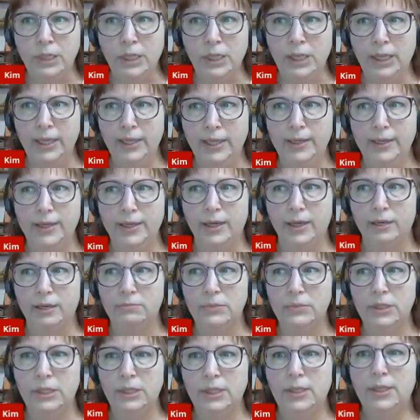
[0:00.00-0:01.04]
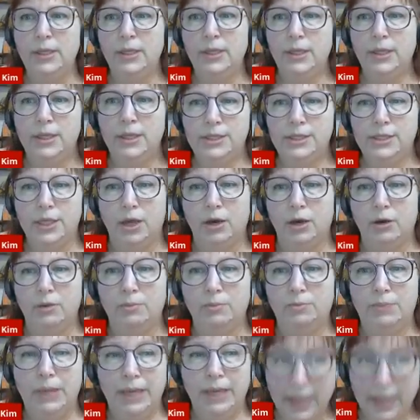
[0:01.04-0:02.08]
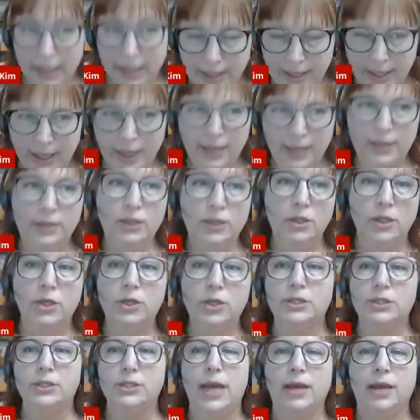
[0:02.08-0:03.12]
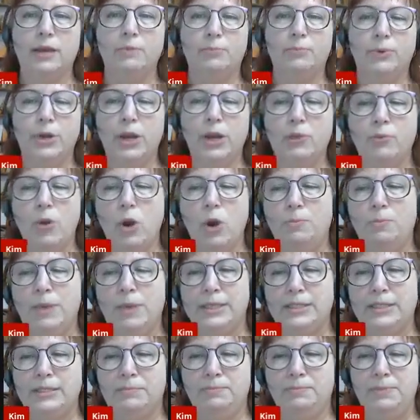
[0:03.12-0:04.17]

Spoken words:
And but it looks like a pretty robust